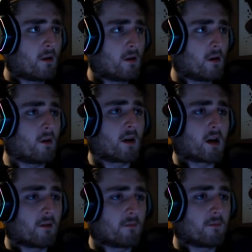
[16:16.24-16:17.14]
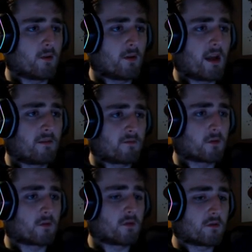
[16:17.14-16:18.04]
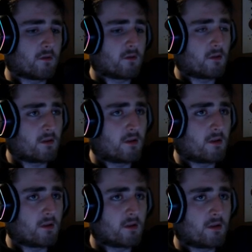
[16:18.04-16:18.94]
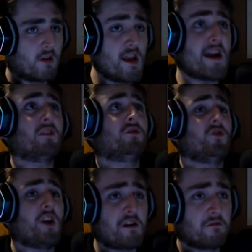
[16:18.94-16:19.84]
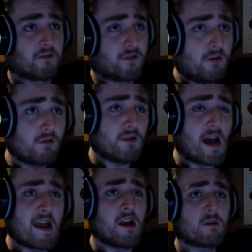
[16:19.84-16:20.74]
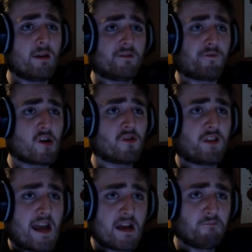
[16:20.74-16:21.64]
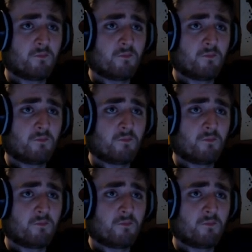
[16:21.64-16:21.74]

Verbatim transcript: Oh, I gotta do that first. The nest, John! Do you not hear me the first time?